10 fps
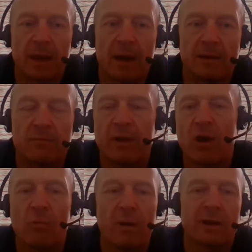And if we
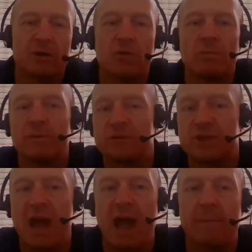go back a number of
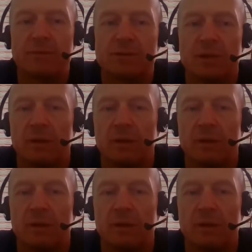steps,